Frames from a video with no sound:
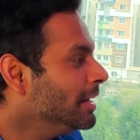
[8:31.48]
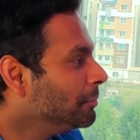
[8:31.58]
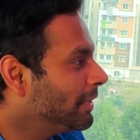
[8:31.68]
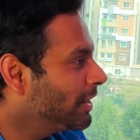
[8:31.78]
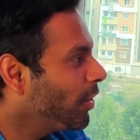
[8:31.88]

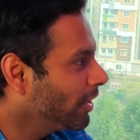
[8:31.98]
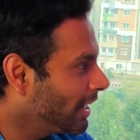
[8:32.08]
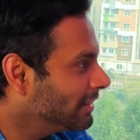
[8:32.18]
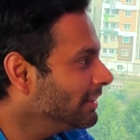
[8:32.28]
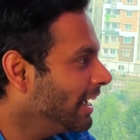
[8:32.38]
But on
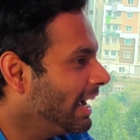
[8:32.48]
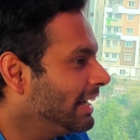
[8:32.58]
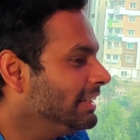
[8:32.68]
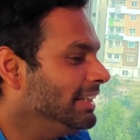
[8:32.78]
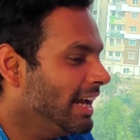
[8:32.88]
other
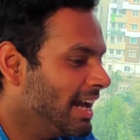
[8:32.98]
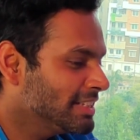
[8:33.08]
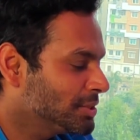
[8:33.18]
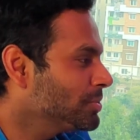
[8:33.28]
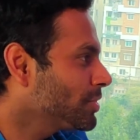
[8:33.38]
hand, he
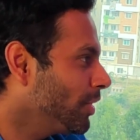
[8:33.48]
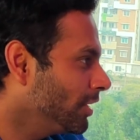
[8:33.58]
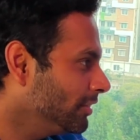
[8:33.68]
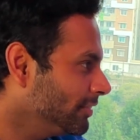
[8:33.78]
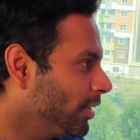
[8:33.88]
has to
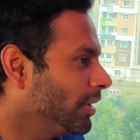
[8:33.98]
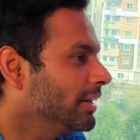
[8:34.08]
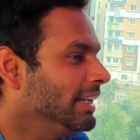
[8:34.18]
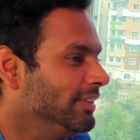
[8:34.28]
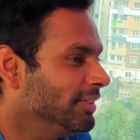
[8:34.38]
solve,
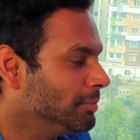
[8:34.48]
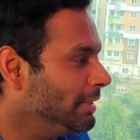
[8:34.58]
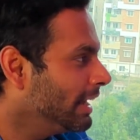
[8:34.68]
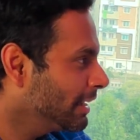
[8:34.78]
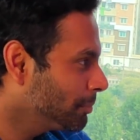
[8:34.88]
or he will
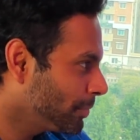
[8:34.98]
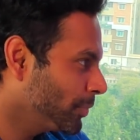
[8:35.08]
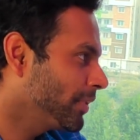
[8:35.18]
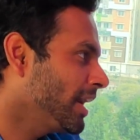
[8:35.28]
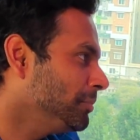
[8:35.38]
be like a
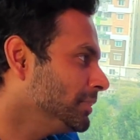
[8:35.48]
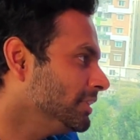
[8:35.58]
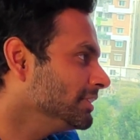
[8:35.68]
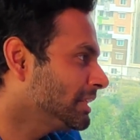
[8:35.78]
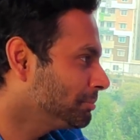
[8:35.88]

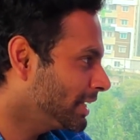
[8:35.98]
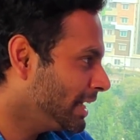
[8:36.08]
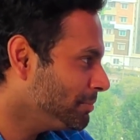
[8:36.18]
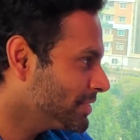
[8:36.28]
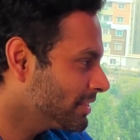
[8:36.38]
programmer
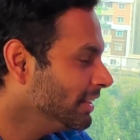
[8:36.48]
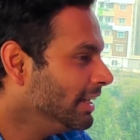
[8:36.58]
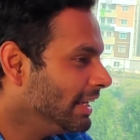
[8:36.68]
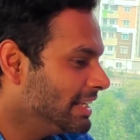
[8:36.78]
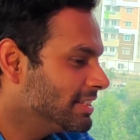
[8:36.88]
sometimes.
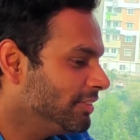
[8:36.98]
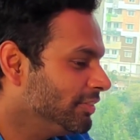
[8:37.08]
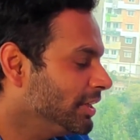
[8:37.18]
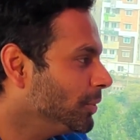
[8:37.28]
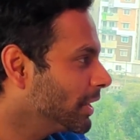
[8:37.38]
Let's say if
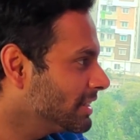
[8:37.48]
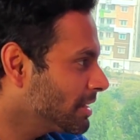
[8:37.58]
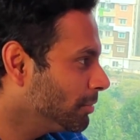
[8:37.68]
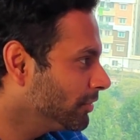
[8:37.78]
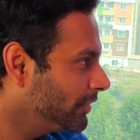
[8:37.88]
we look at
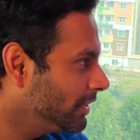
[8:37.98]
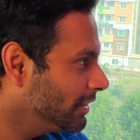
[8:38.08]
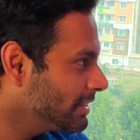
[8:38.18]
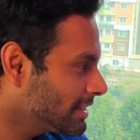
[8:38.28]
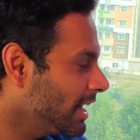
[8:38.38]
some of
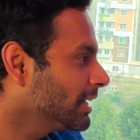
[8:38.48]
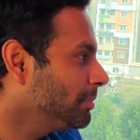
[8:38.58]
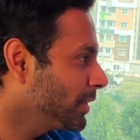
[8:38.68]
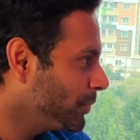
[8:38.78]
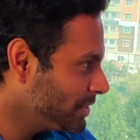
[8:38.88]
the
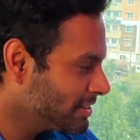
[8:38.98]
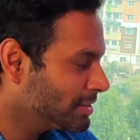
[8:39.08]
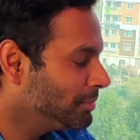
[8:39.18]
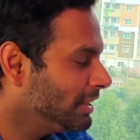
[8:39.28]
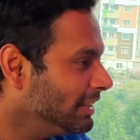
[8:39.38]
startup
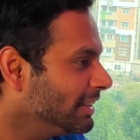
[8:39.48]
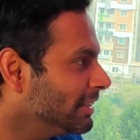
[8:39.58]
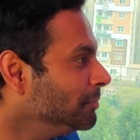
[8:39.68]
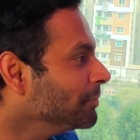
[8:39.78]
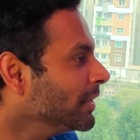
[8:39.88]
ecosystem in
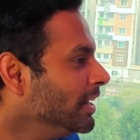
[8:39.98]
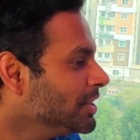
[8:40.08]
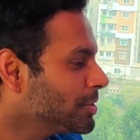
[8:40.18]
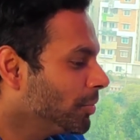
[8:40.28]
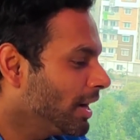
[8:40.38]
India.
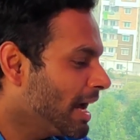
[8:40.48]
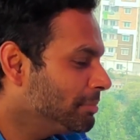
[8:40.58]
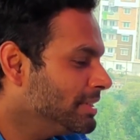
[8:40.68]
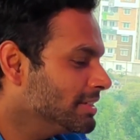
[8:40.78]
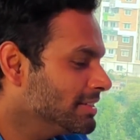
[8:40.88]
So what
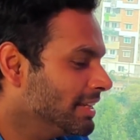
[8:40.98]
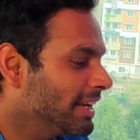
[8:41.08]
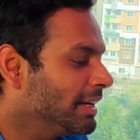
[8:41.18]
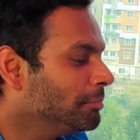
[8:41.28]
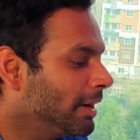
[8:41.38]
happens is, they
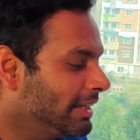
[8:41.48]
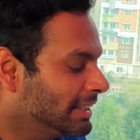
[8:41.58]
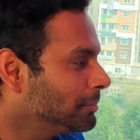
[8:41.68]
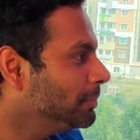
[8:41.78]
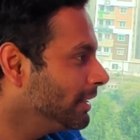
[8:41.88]
run
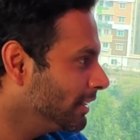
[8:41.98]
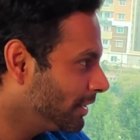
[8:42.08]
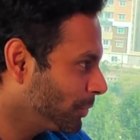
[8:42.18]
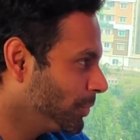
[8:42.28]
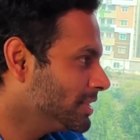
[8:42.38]
multiple
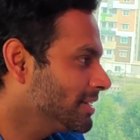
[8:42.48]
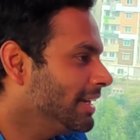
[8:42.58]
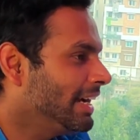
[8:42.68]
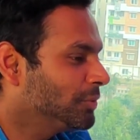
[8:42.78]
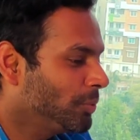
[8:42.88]
roles.
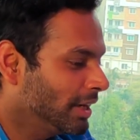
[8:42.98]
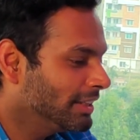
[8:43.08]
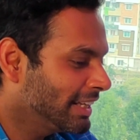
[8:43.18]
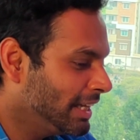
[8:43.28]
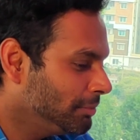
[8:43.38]
At one
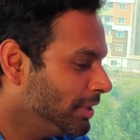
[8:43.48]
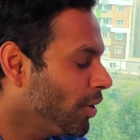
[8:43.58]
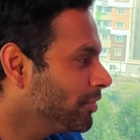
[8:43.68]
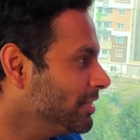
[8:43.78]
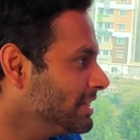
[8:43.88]
time in
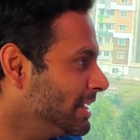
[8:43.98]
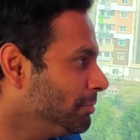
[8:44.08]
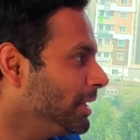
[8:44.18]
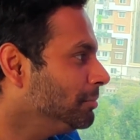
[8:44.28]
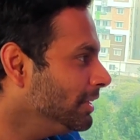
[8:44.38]
office, they
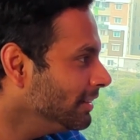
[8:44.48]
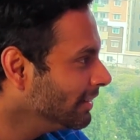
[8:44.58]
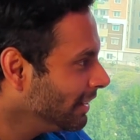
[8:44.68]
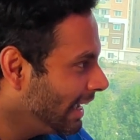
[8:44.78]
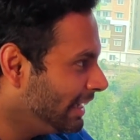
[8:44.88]
may be
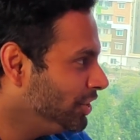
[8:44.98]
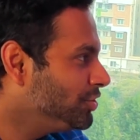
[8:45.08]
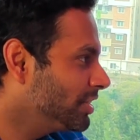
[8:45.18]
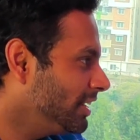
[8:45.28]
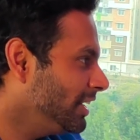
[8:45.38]
an
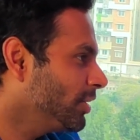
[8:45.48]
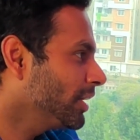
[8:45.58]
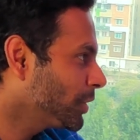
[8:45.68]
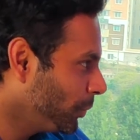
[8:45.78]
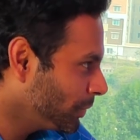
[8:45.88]
engineer or
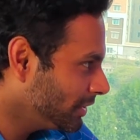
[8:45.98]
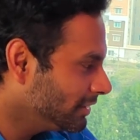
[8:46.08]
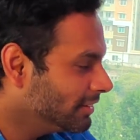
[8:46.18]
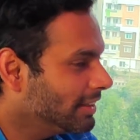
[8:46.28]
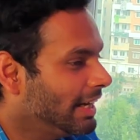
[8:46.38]
a
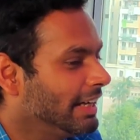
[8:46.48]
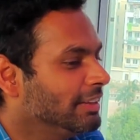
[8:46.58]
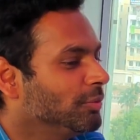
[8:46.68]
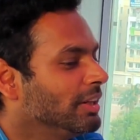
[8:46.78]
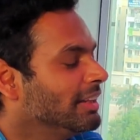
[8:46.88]
coder.
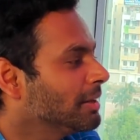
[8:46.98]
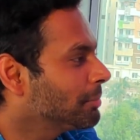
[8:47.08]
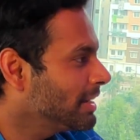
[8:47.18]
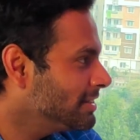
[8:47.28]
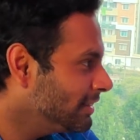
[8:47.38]
And when they're
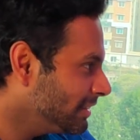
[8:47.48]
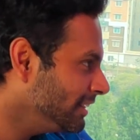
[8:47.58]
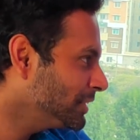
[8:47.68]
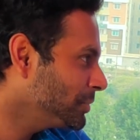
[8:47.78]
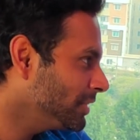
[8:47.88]

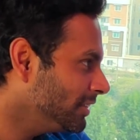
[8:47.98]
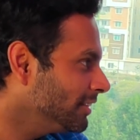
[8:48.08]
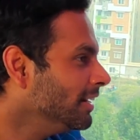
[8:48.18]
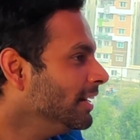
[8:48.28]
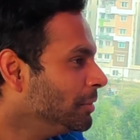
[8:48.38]
presenting to
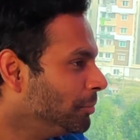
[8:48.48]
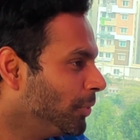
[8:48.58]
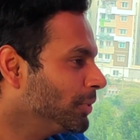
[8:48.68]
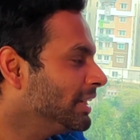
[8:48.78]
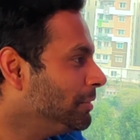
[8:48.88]
the
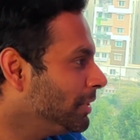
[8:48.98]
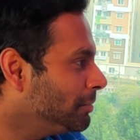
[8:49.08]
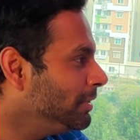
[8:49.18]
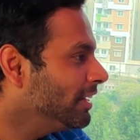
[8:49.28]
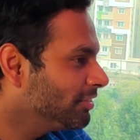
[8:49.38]
board, they
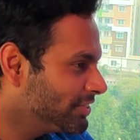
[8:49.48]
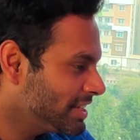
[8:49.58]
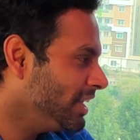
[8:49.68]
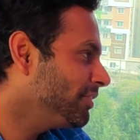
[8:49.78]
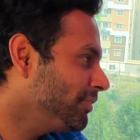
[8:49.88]
may be a
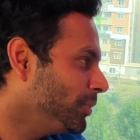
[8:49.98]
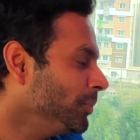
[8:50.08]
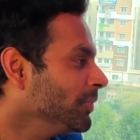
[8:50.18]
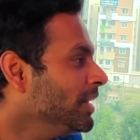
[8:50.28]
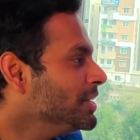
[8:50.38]
CFO.
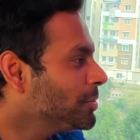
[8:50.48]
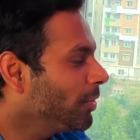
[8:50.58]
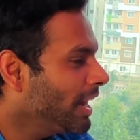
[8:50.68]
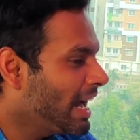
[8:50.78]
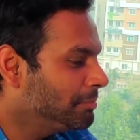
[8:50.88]
So
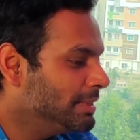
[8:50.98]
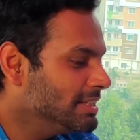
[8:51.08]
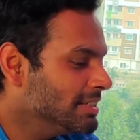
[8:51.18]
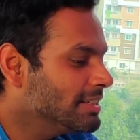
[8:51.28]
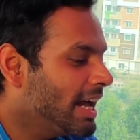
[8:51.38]
what happens
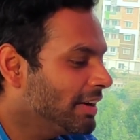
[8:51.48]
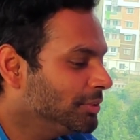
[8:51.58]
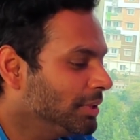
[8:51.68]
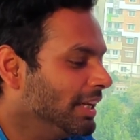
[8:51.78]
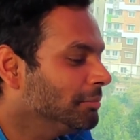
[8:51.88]
is, they have
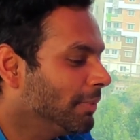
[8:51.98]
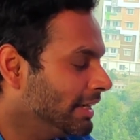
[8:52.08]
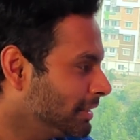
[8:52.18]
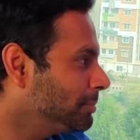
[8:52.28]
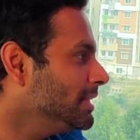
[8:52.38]
to take
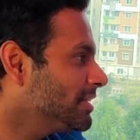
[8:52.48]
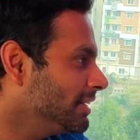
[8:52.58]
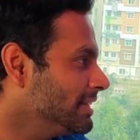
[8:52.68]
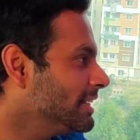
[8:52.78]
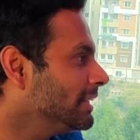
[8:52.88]
multiple
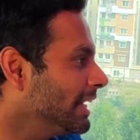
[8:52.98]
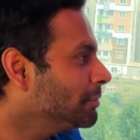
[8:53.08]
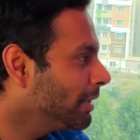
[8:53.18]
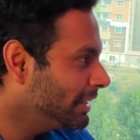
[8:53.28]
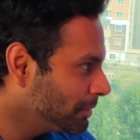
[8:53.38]
shirts and take
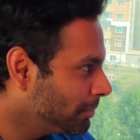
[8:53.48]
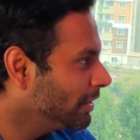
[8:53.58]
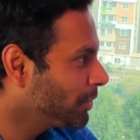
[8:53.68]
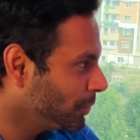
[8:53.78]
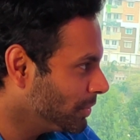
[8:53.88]
multiple
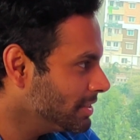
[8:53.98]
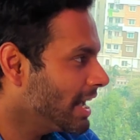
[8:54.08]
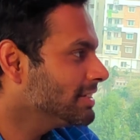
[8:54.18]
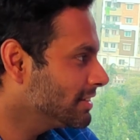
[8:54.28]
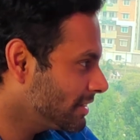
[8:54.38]
roles
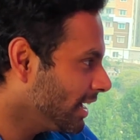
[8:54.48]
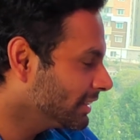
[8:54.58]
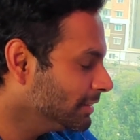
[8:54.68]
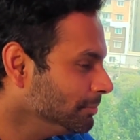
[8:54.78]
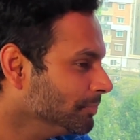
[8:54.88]
as a
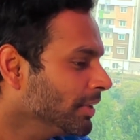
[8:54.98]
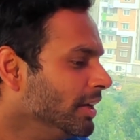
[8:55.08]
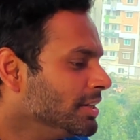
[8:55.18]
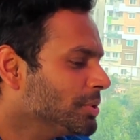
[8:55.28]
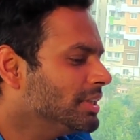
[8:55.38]
startup.
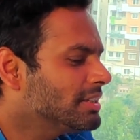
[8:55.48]
So